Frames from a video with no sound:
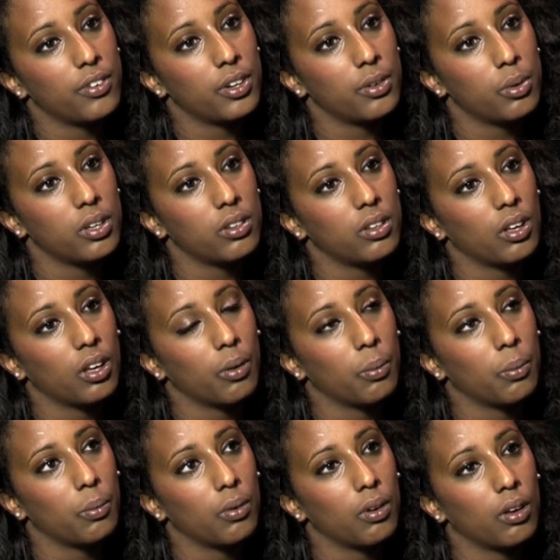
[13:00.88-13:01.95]
a
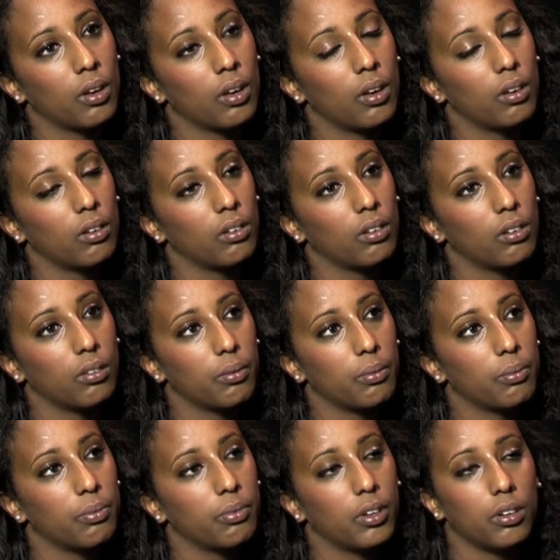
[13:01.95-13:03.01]
fundraising
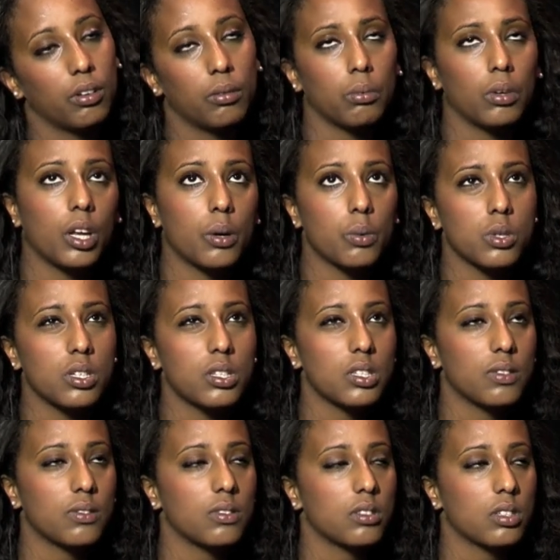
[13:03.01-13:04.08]
fund when I
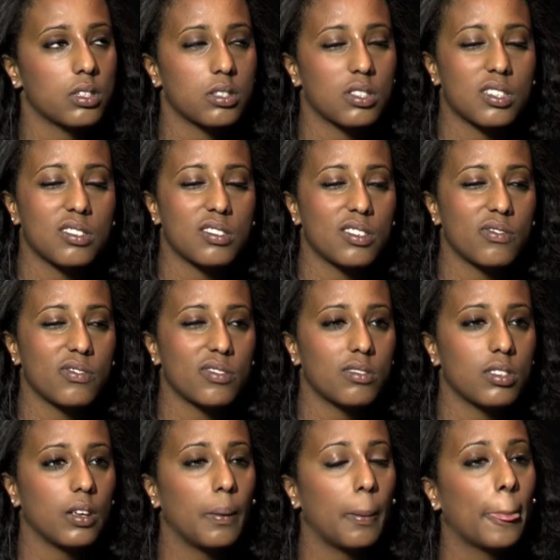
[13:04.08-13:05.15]
was 16,
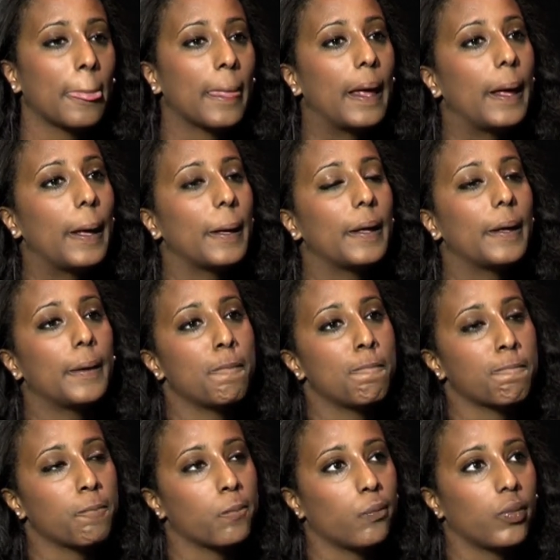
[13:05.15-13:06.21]
15,
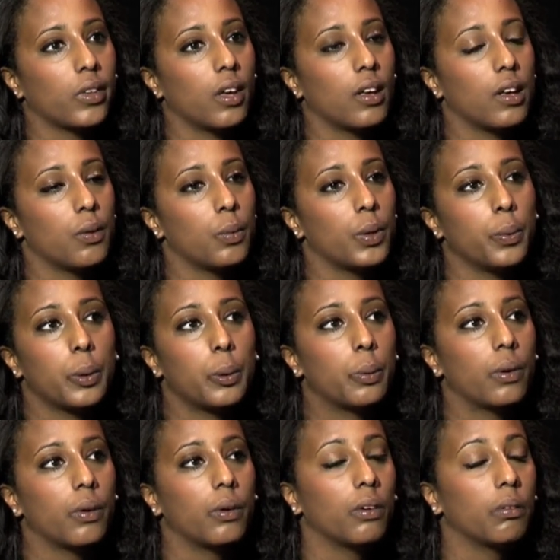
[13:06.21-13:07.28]
where we
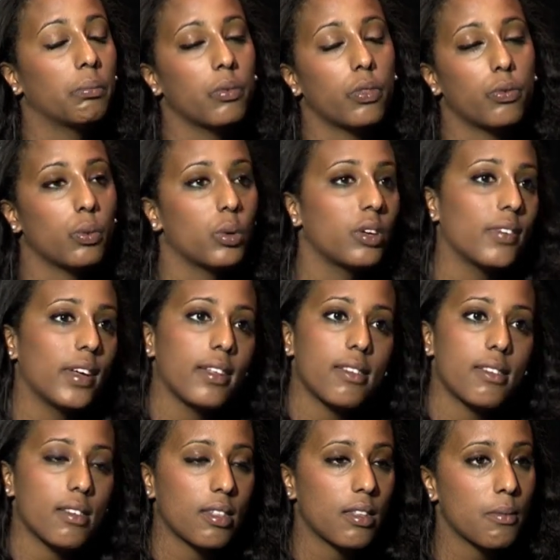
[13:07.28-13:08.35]
were through
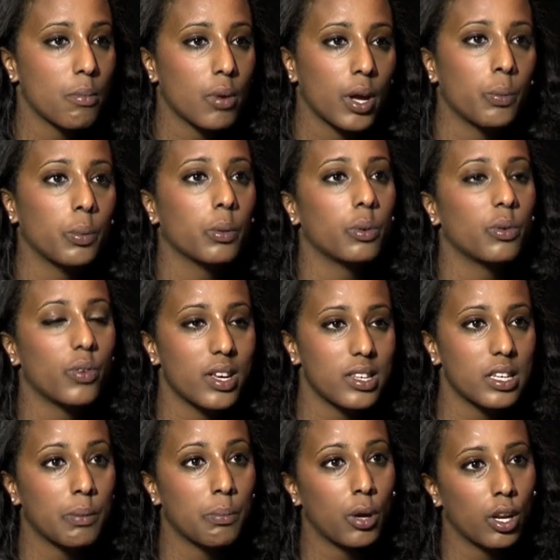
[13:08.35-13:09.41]
events in Denmark. We were
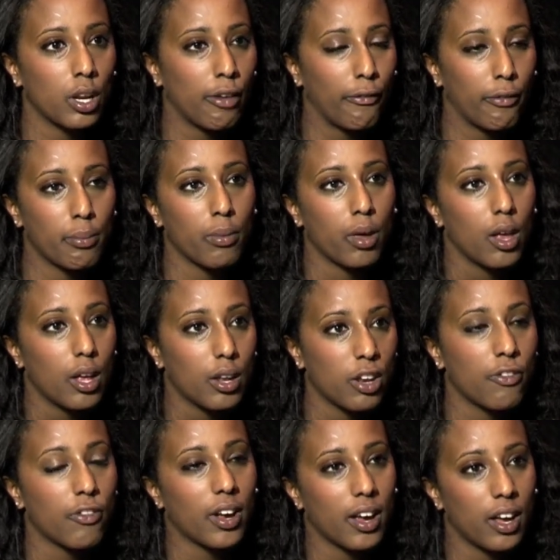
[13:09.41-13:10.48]
raising money from
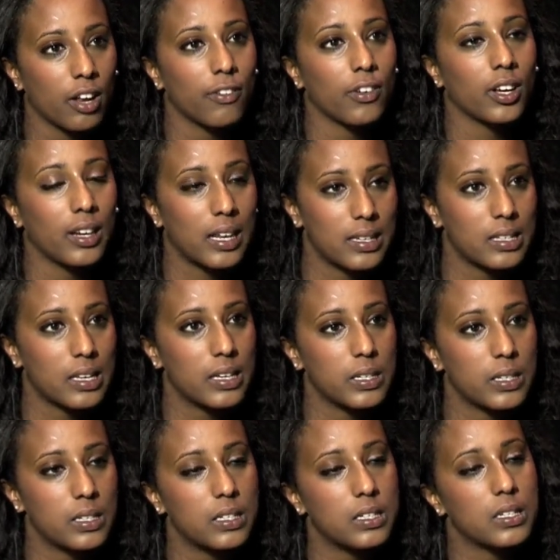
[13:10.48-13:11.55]
different kind of
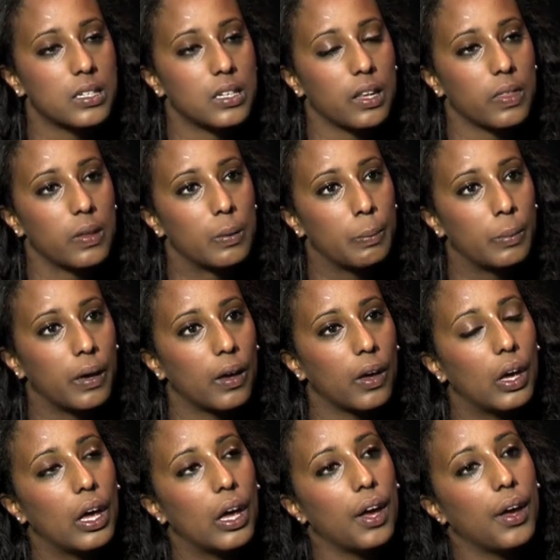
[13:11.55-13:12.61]
organizations in Ethiopia.
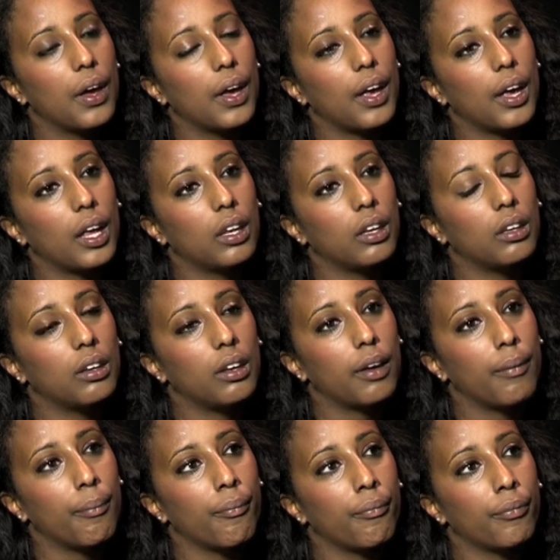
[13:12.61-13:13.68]
And
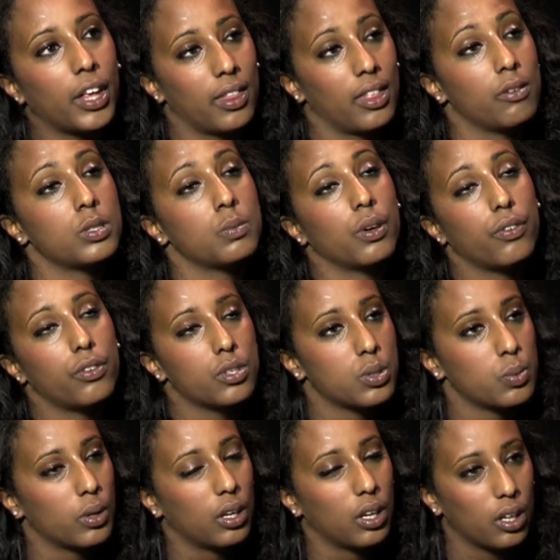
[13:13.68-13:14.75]
that was my
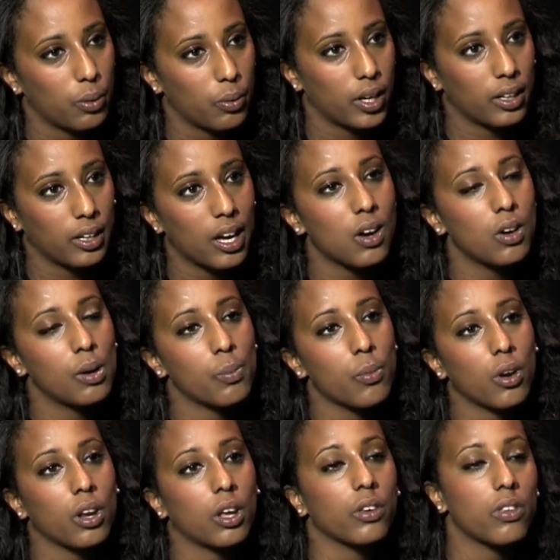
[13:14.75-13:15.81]
first one. Right now I'm
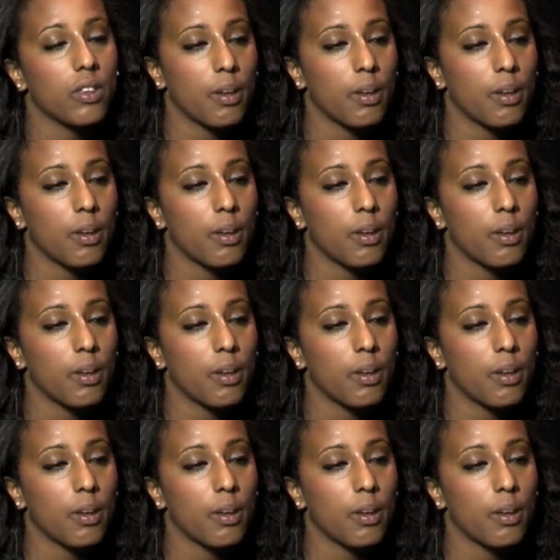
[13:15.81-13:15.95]
running